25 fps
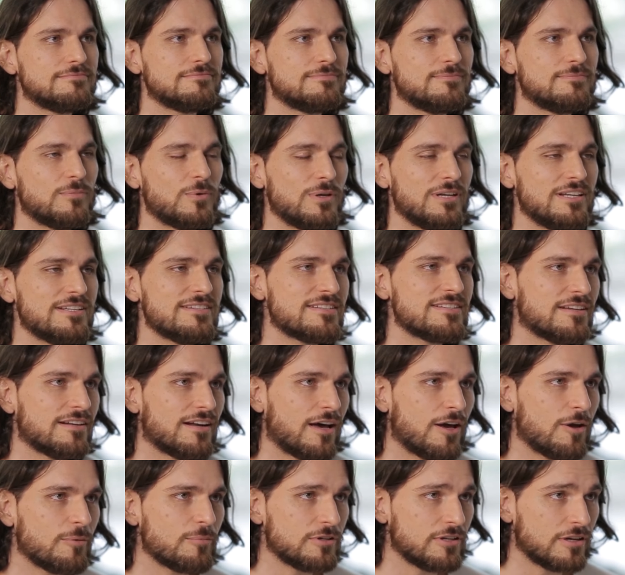Well, listen,
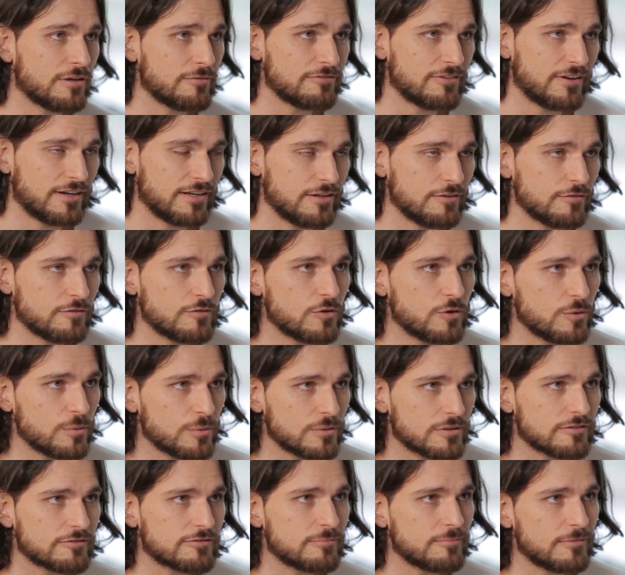I hope you don't find it
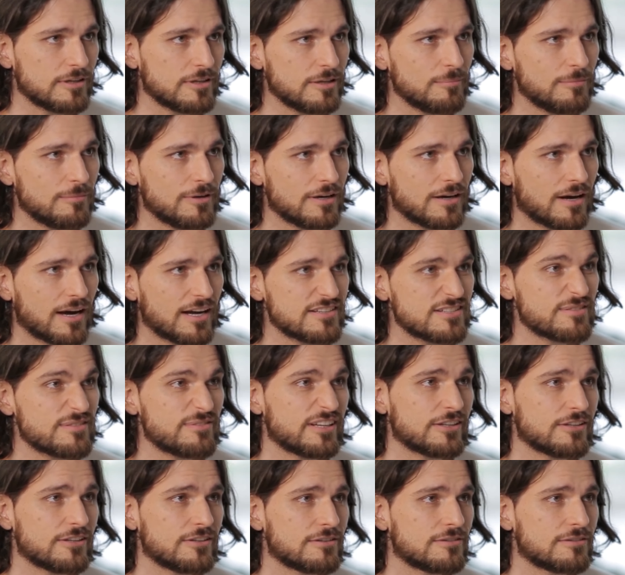forward of me, but I just
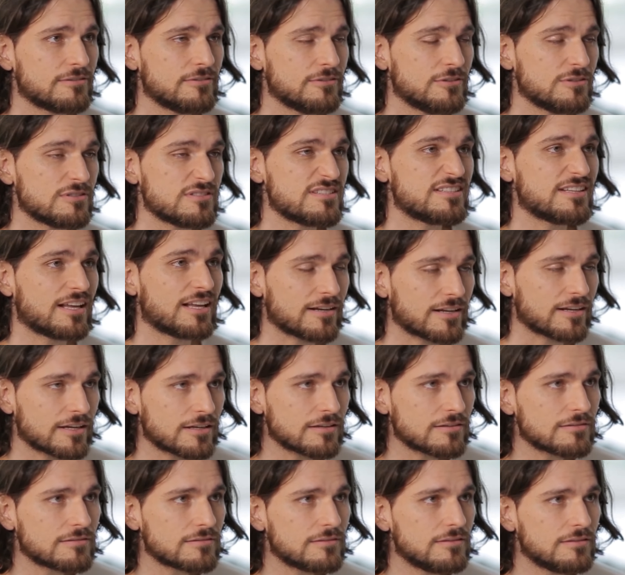think you're
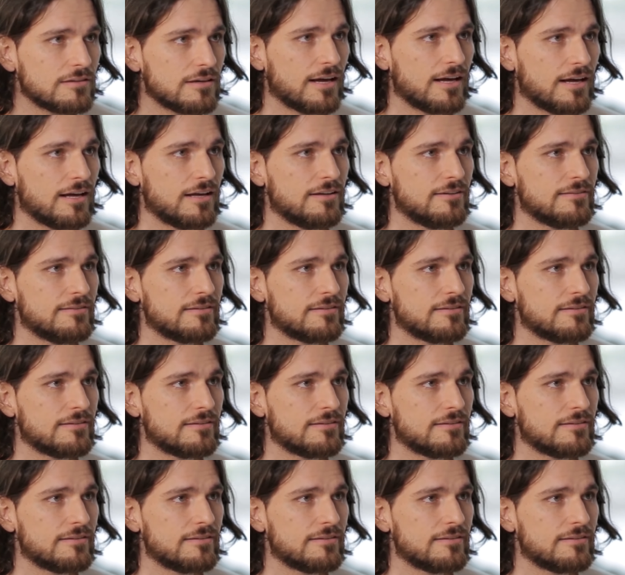stunning and